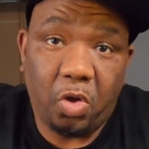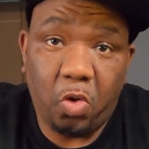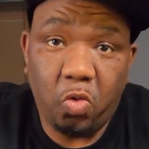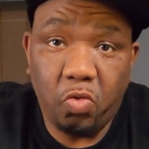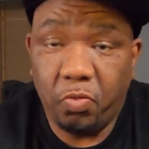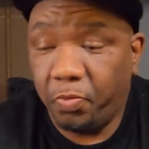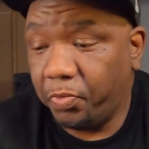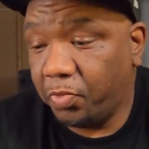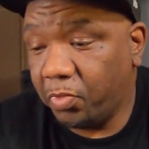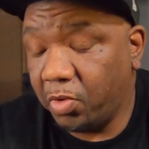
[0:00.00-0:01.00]
So
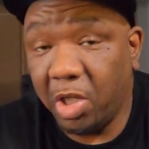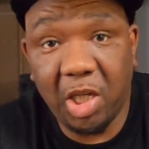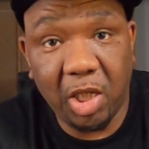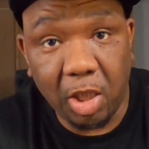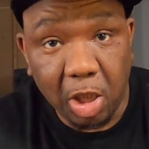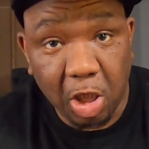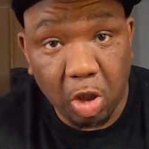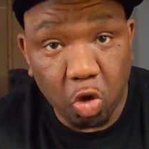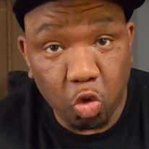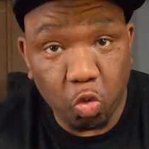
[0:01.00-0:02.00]

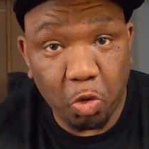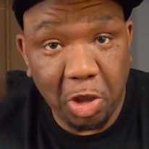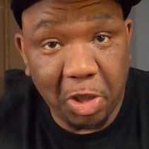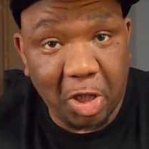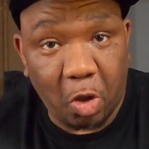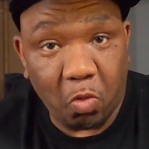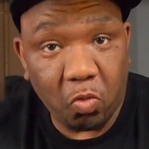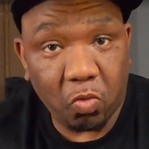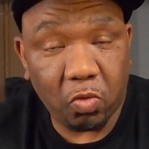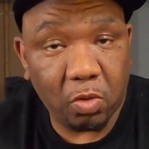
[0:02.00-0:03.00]
here we go.
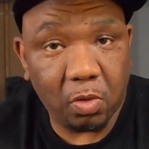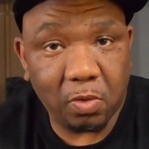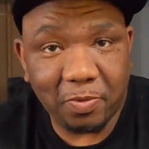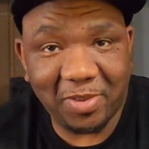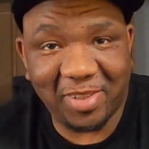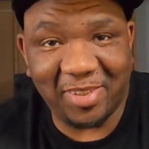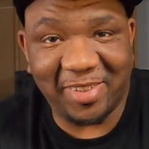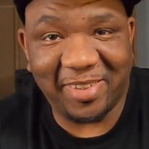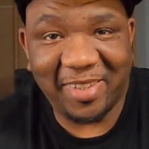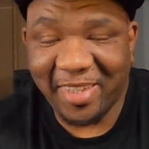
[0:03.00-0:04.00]
I
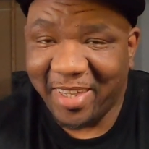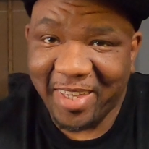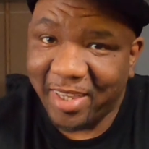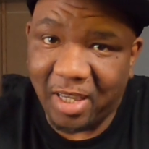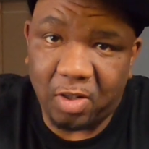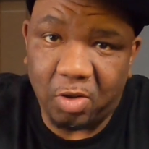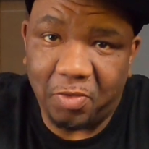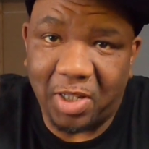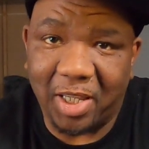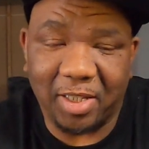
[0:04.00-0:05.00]
don't know
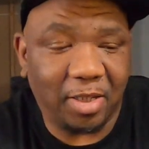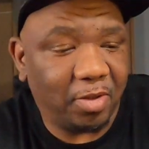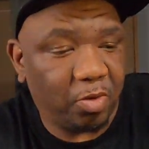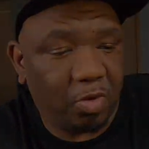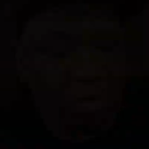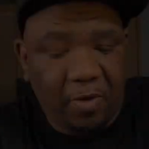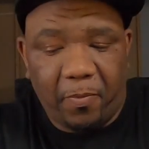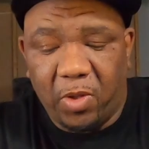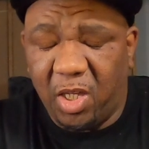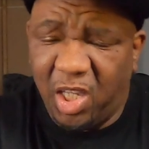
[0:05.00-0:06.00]
if I like that.
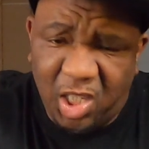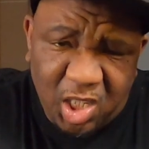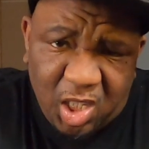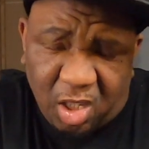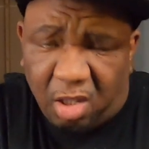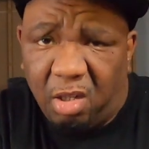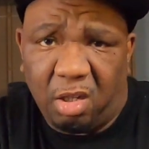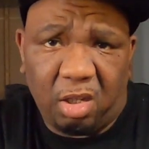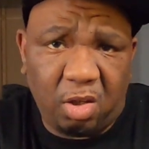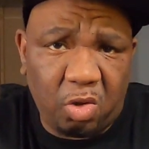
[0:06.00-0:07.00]

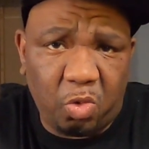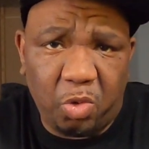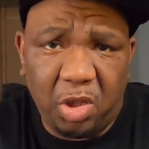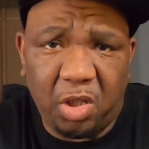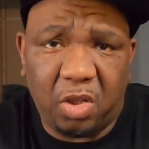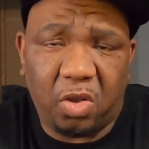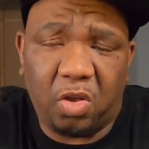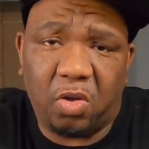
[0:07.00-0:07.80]
Here we